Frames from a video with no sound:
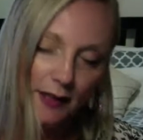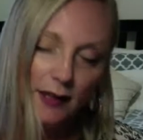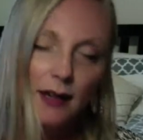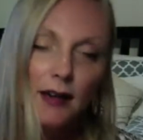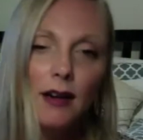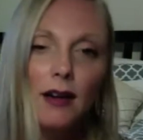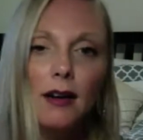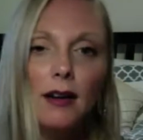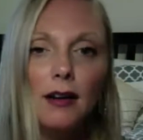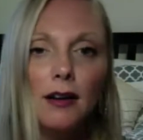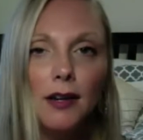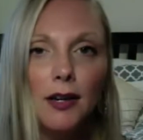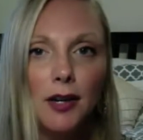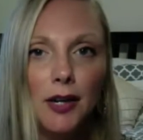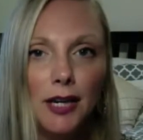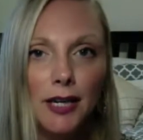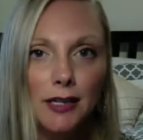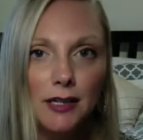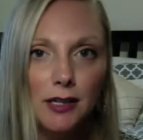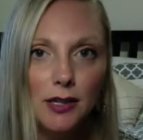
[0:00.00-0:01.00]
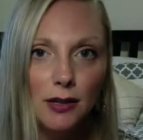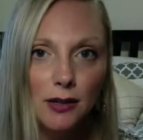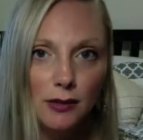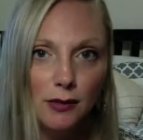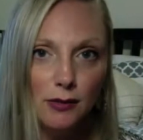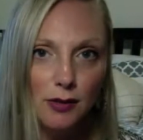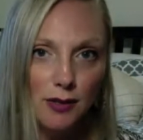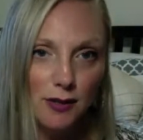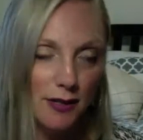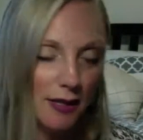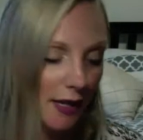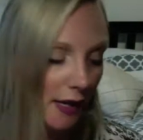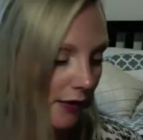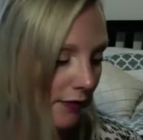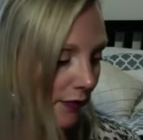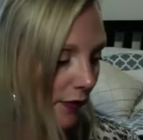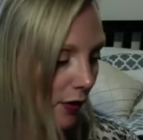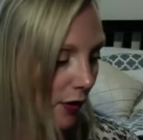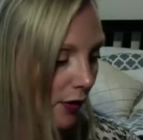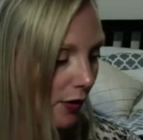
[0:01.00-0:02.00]
Oh, you get 2, just
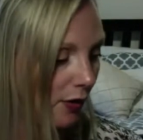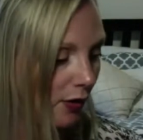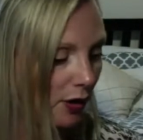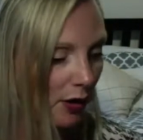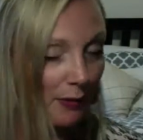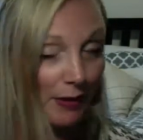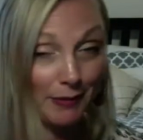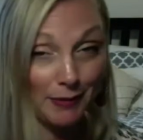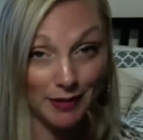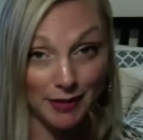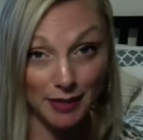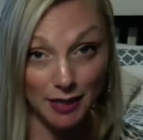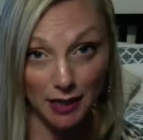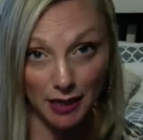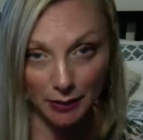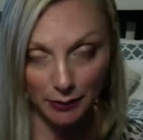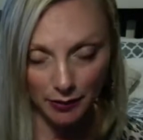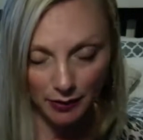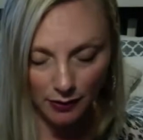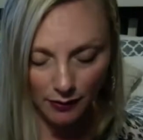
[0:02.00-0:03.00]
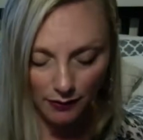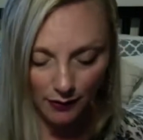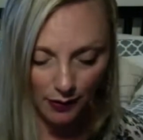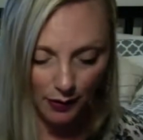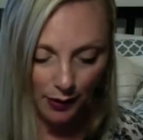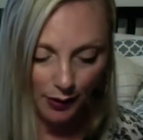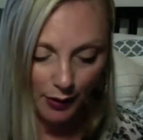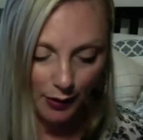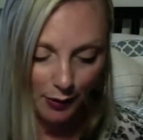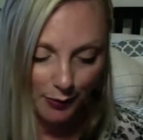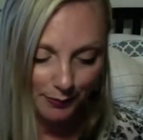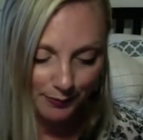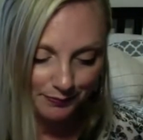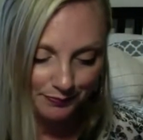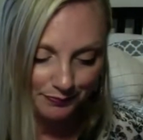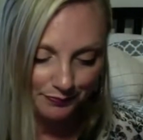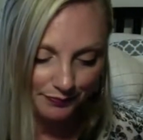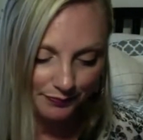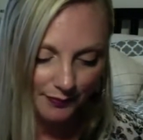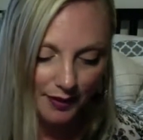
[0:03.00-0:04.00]
like Virgo. You might be dealing with a Virgo.
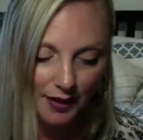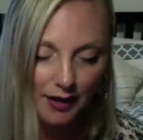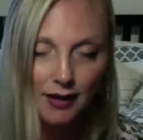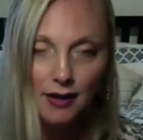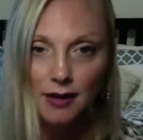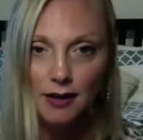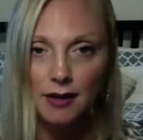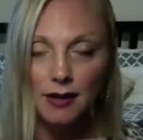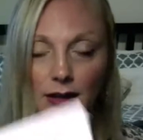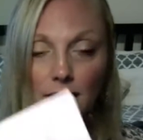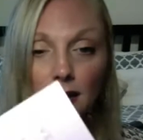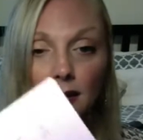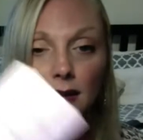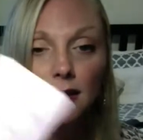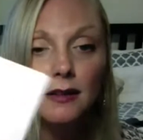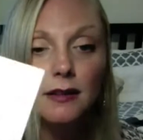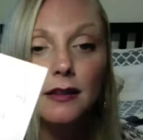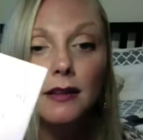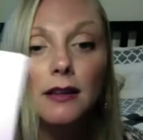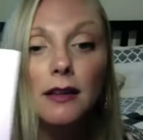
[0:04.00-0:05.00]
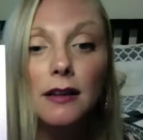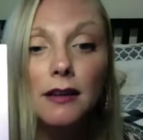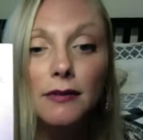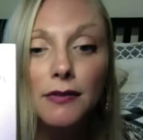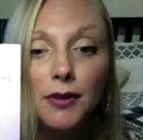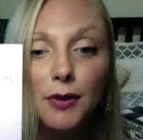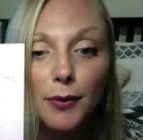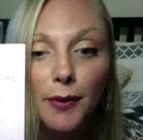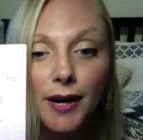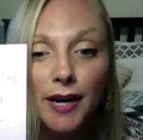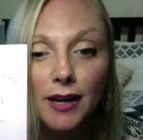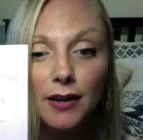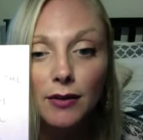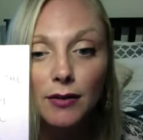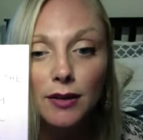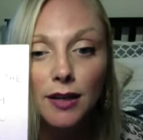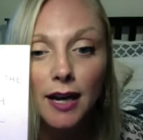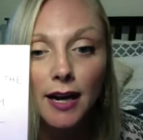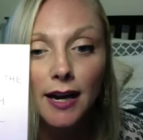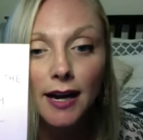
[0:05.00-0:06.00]
Love the Way You
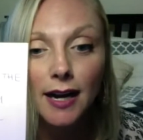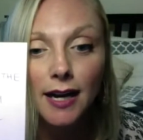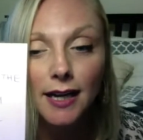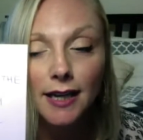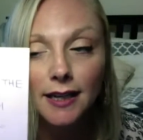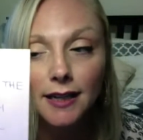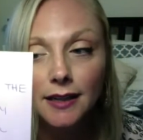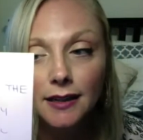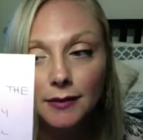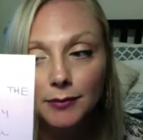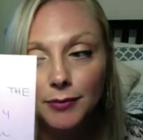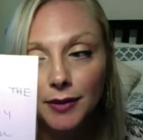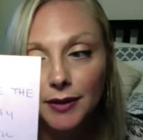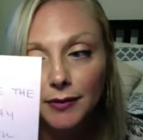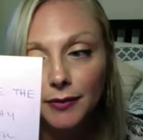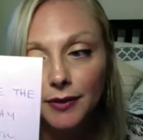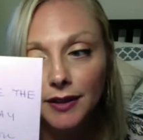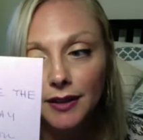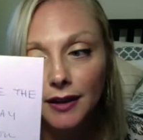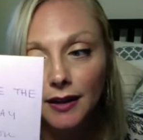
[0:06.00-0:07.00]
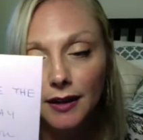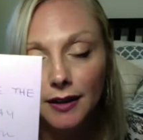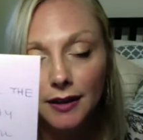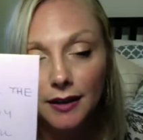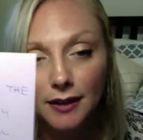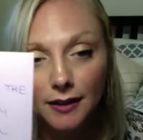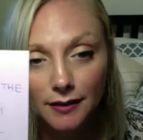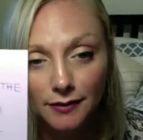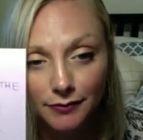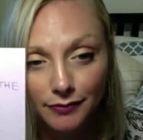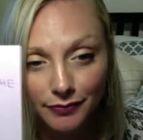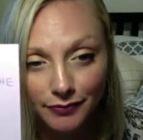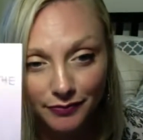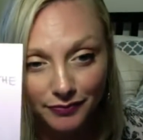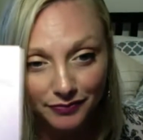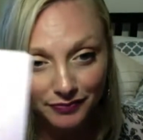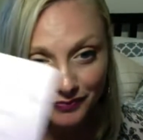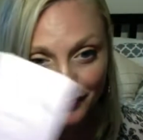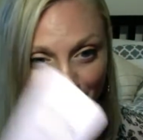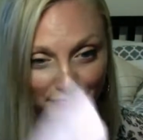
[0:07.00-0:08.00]
Lie by Rihanna.
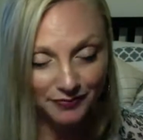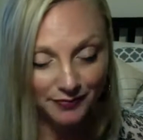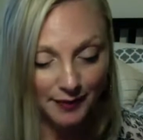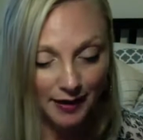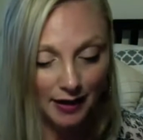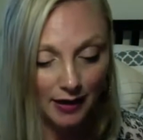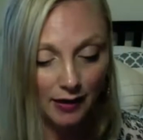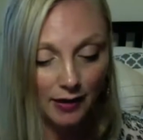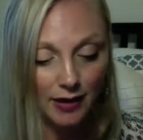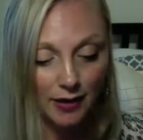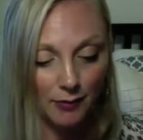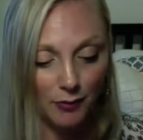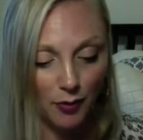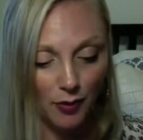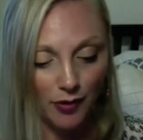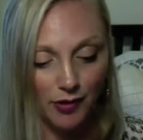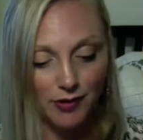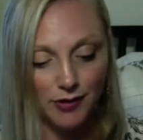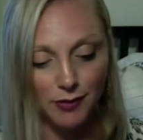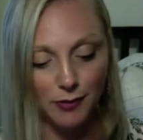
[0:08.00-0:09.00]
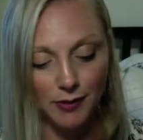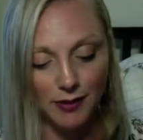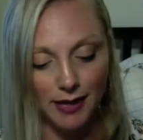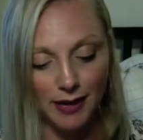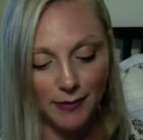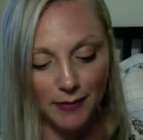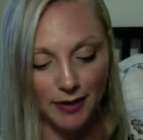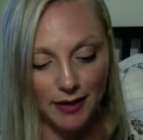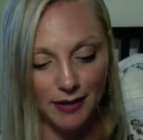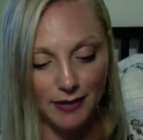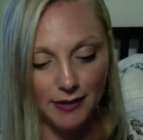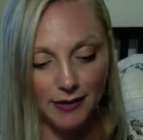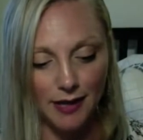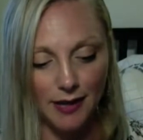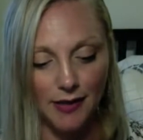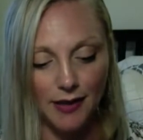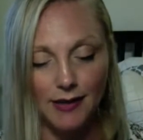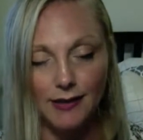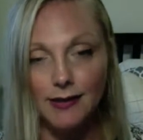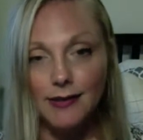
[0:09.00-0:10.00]
And I'll get more into what that means.
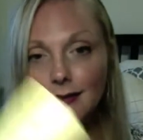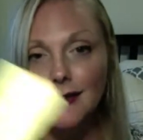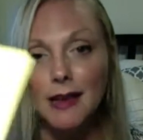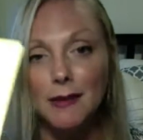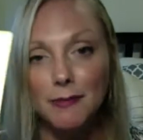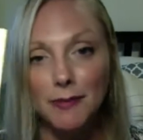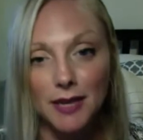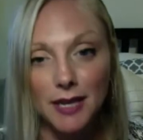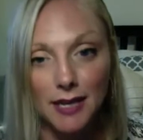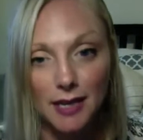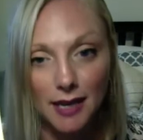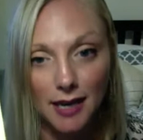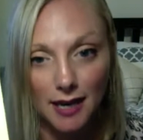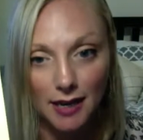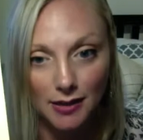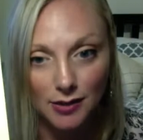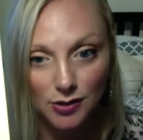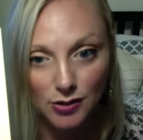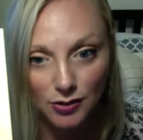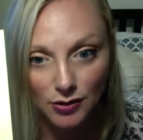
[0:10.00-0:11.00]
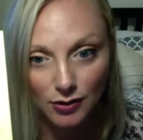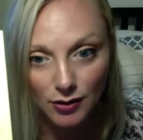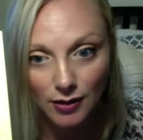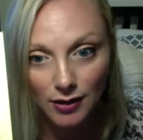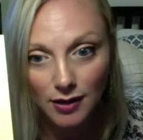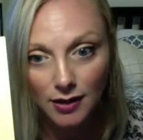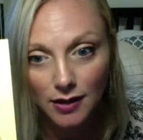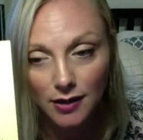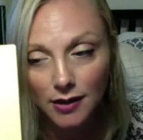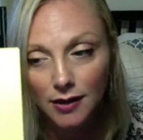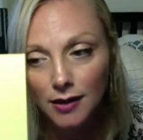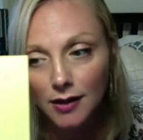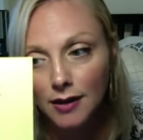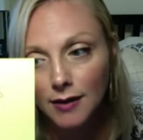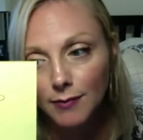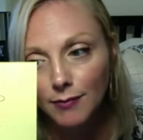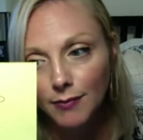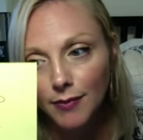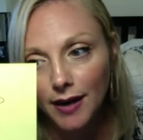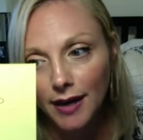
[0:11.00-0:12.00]
And then Send Me an Angel
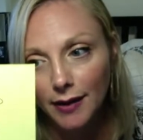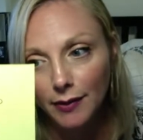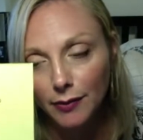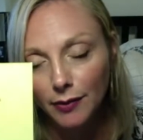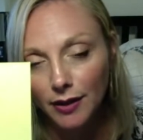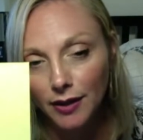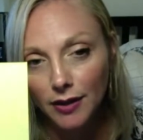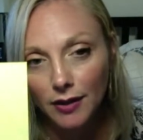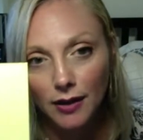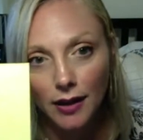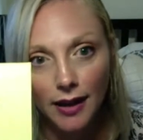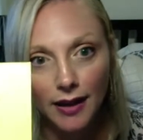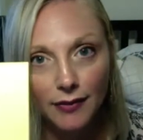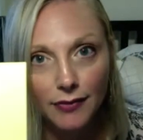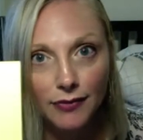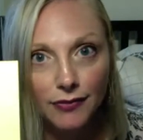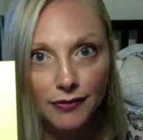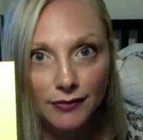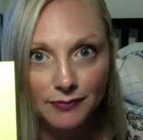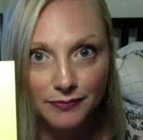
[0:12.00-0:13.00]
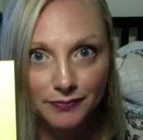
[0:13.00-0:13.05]
by Real Life.